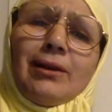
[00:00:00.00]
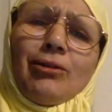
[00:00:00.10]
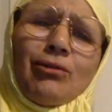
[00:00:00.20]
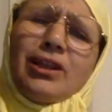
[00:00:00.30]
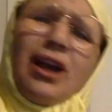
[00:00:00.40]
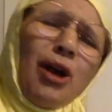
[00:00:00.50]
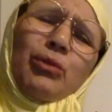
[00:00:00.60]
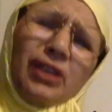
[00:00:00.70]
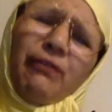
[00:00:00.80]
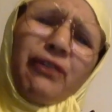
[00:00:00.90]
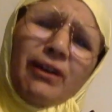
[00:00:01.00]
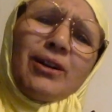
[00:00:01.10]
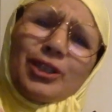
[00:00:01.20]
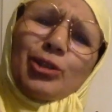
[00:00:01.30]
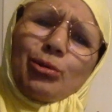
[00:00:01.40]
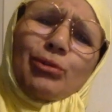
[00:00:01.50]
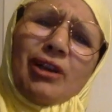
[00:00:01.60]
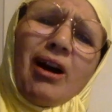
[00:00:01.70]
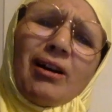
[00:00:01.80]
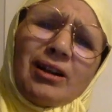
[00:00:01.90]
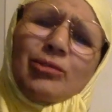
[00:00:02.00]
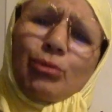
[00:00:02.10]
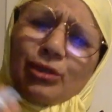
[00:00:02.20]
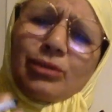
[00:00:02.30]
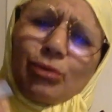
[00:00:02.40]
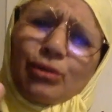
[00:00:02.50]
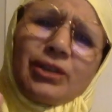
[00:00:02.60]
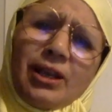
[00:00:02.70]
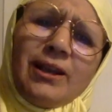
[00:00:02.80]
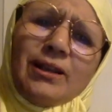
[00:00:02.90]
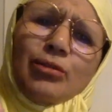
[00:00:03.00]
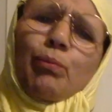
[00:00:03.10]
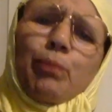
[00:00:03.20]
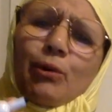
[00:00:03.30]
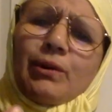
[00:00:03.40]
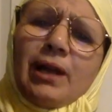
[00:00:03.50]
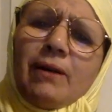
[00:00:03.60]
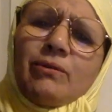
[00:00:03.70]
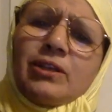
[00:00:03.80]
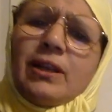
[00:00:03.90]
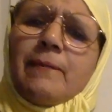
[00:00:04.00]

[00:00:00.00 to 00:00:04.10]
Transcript: You see how difficult to talk, to, to say, to pronounce